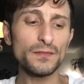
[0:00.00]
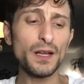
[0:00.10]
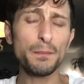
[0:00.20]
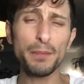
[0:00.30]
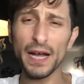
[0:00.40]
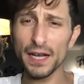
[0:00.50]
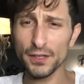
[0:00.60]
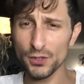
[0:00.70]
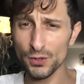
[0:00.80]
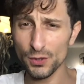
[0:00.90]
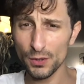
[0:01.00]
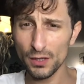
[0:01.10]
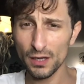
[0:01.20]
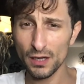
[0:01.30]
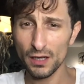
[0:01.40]
Back to
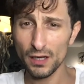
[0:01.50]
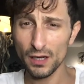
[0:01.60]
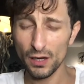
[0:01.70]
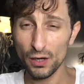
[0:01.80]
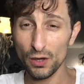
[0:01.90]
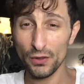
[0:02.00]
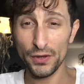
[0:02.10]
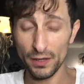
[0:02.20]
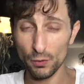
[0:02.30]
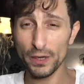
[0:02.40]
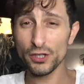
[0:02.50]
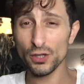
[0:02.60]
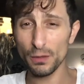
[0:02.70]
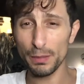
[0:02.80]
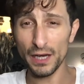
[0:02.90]
the
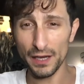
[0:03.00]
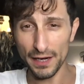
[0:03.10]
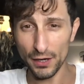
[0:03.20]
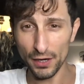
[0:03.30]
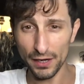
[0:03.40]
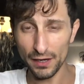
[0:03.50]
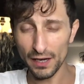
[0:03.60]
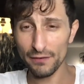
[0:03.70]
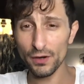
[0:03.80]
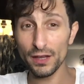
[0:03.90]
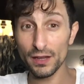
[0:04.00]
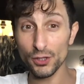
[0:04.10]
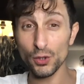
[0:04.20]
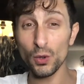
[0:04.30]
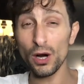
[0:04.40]
original binary, everything that
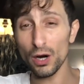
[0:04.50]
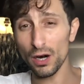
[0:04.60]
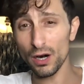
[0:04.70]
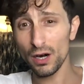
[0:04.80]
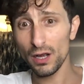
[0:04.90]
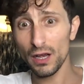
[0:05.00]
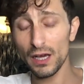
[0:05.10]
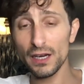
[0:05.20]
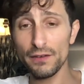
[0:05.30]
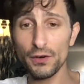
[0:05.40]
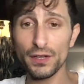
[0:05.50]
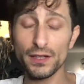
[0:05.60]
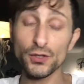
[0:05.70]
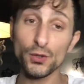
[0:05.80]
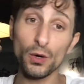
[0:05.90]
you are and everything
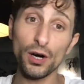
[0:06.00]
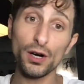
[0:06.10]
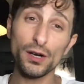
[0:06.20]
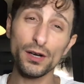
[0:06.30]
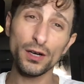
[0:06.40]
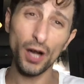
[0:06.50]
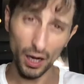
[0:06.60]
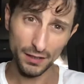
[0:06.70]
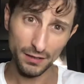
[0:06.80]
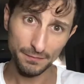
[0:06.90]
that you are not.